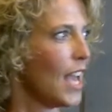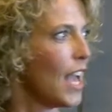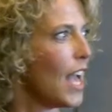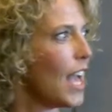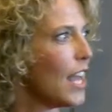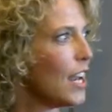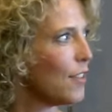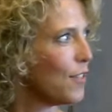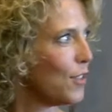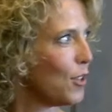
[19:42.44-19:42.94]

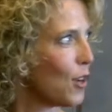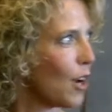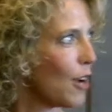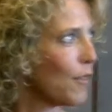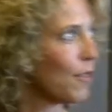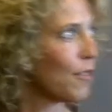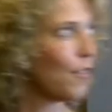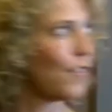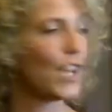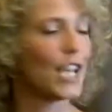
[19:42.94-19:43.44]
And if you're
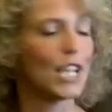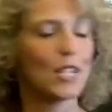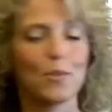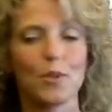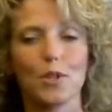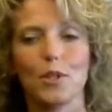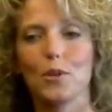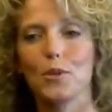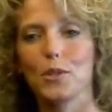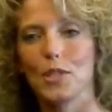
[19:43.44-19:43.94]
ever faced
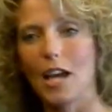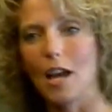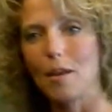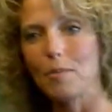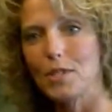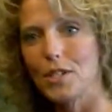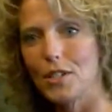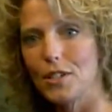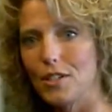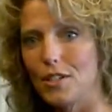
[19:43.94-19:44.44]
with those
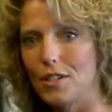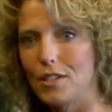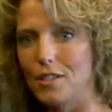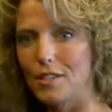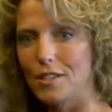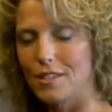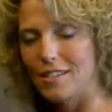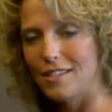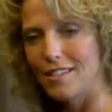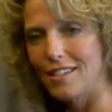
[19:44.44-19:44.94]

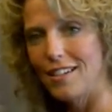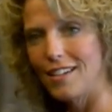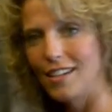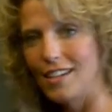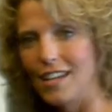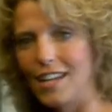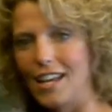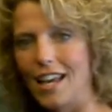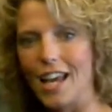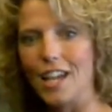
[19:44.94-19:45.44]
obstacles
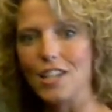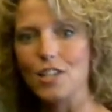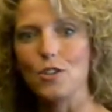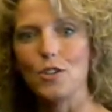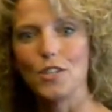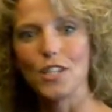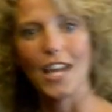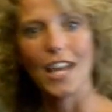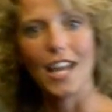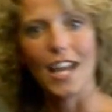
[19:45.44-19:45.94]
and you
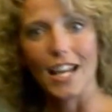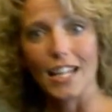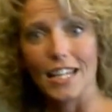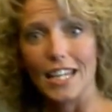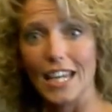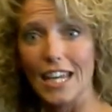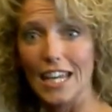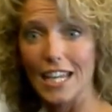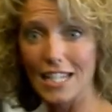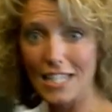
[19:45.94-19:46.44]
say, "I
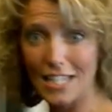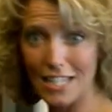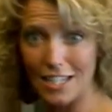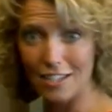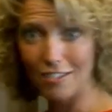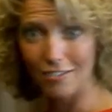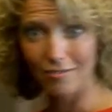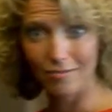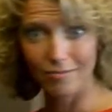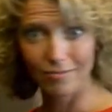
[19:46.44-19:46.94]
can't,
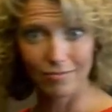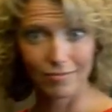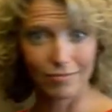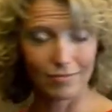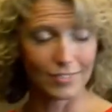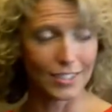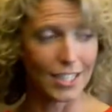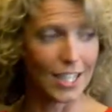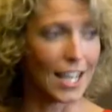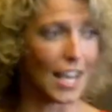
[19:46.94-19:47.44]

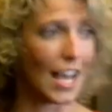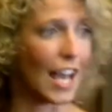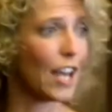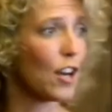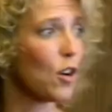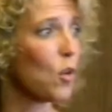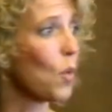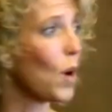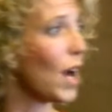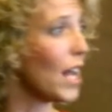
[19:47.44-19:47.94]
I
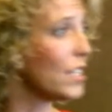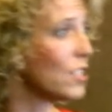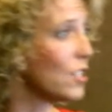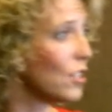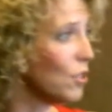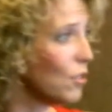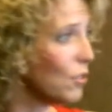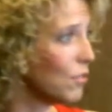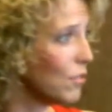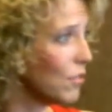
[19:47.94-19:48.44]
don't want
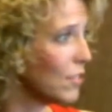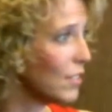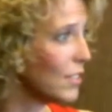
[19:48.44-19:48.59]
to,